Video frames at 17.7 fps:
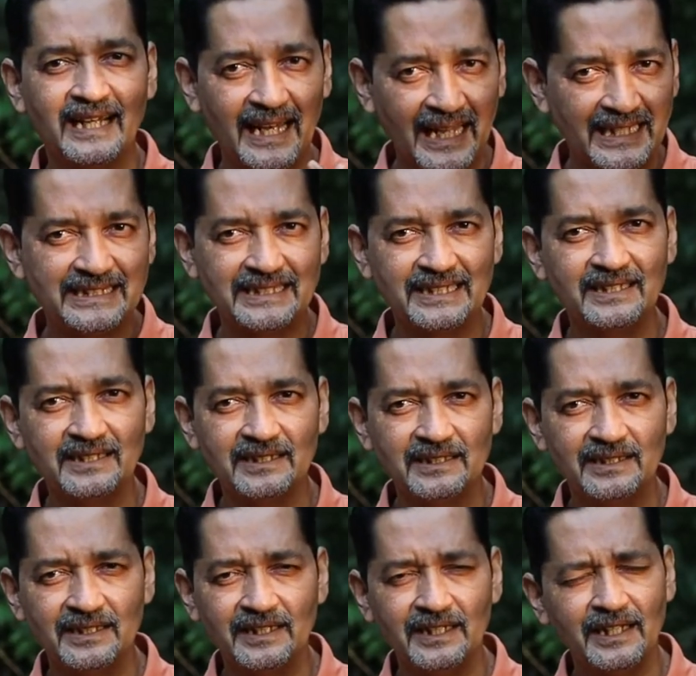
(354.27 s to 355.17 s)

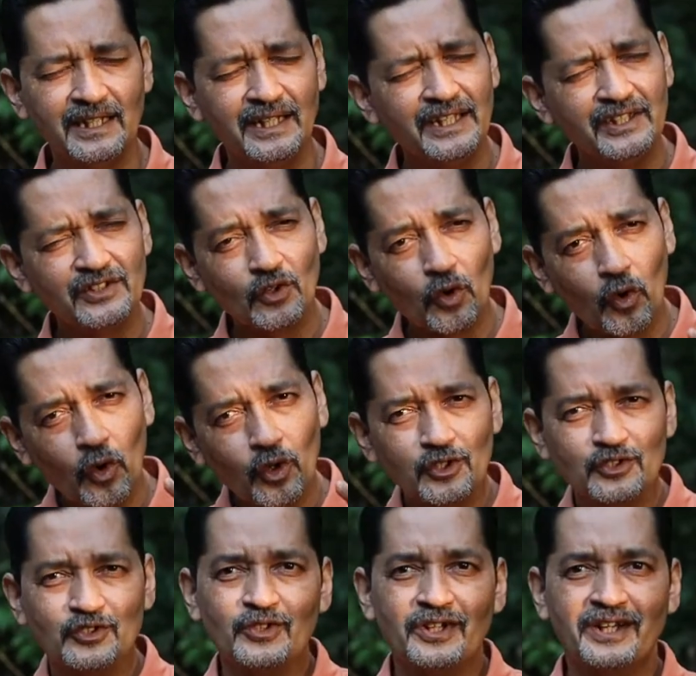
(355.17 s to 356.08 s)
legend is
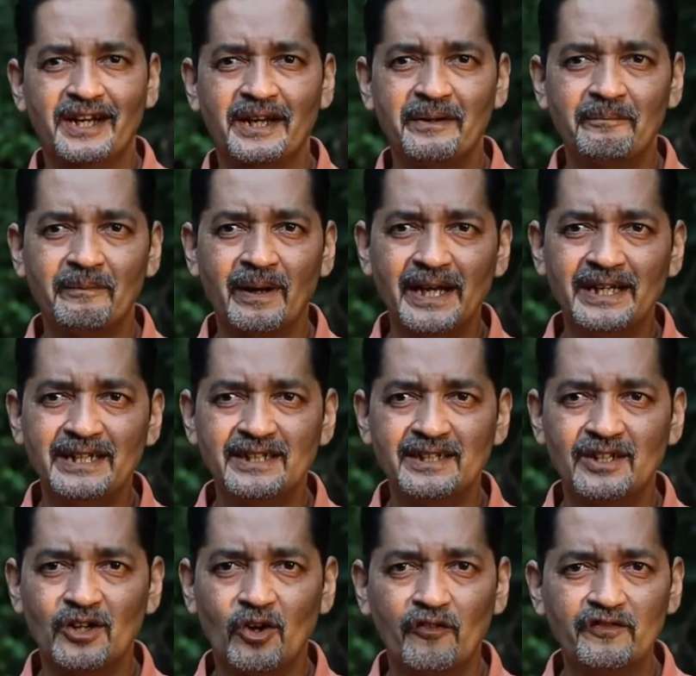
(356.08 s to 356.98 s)
also a
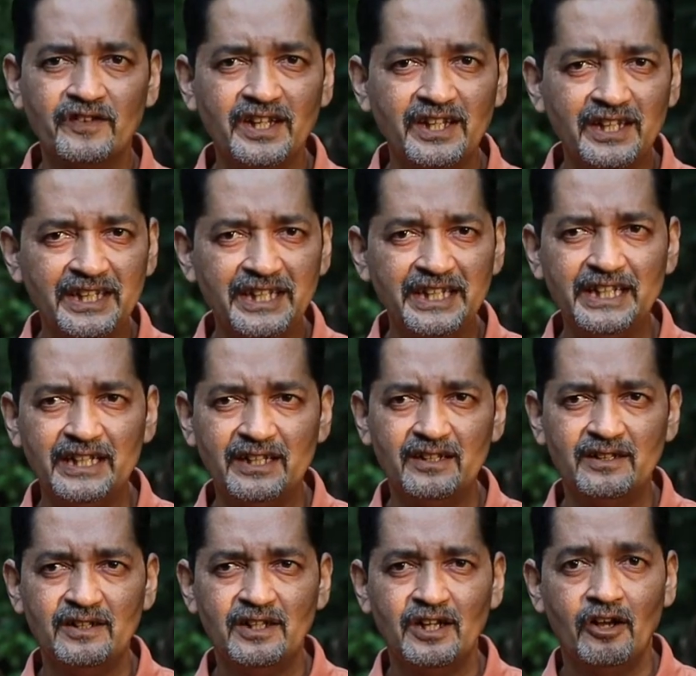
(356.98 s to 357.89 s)
reminder of the need
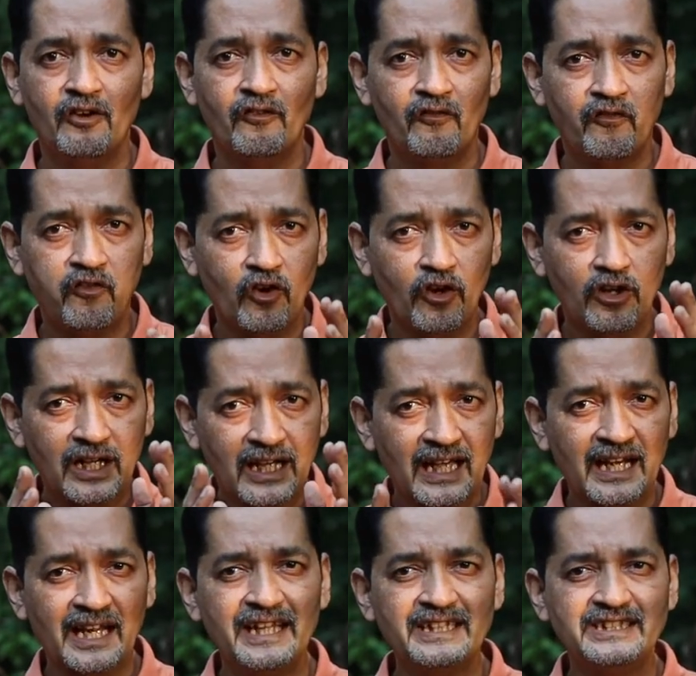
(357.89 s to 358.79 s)
for
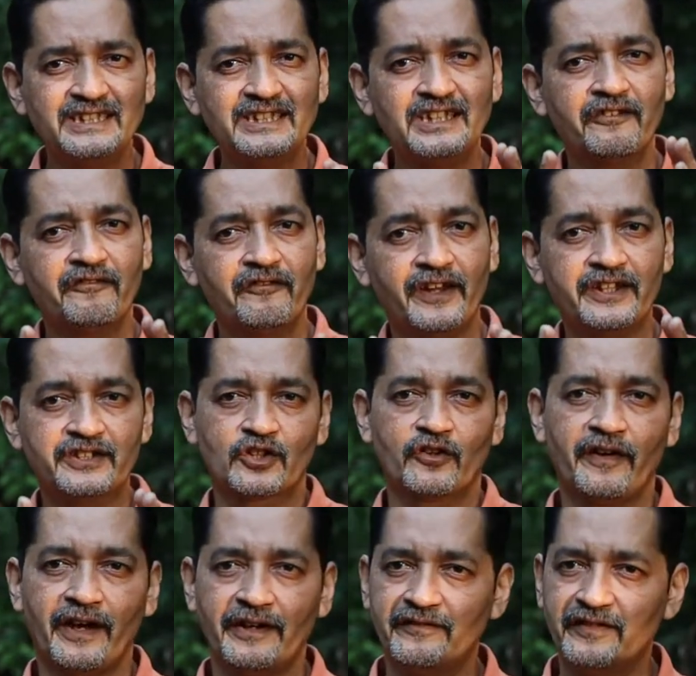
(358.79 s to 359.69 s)
courage in the face
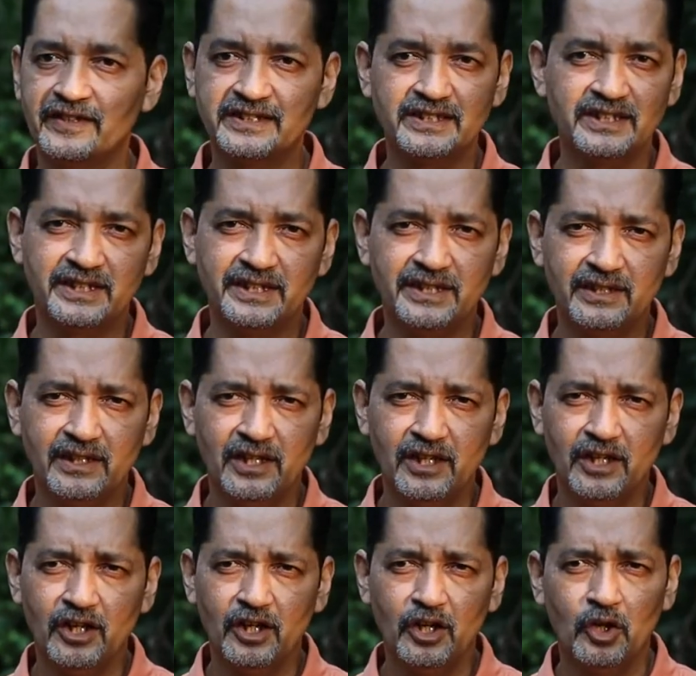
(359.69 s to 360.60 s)
of adversity.
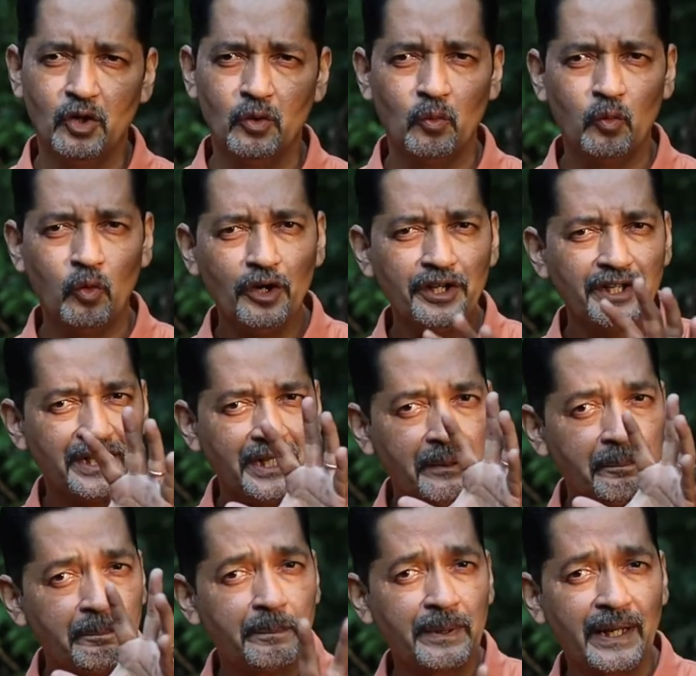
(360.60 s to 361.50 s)
What
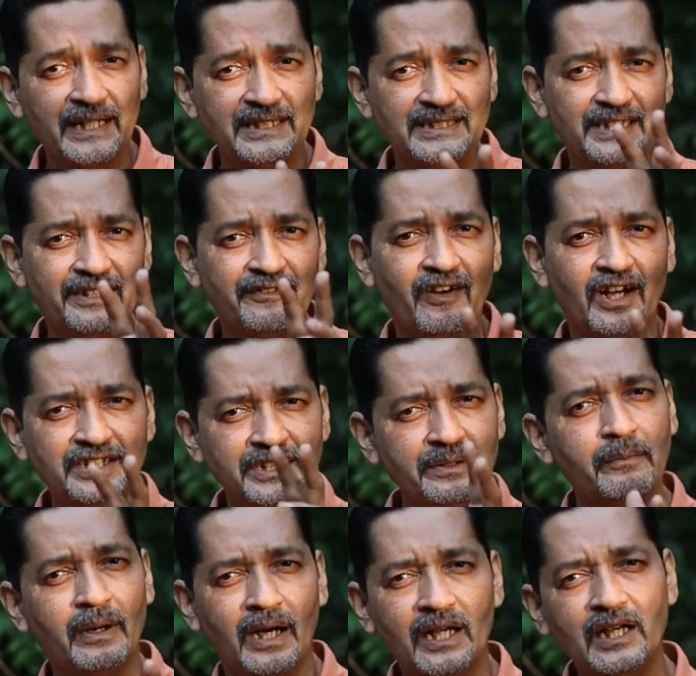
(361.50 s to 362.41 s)
impressed
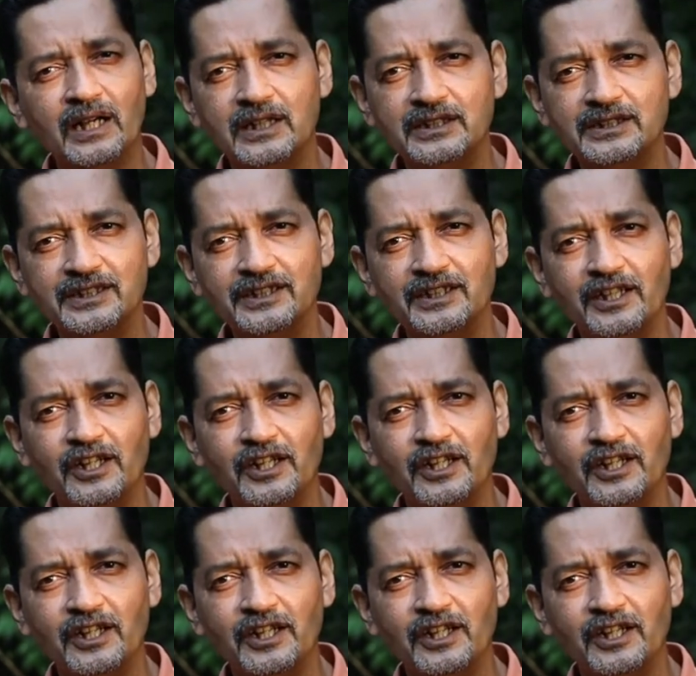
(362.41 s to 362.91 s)
Shivaji Maharaj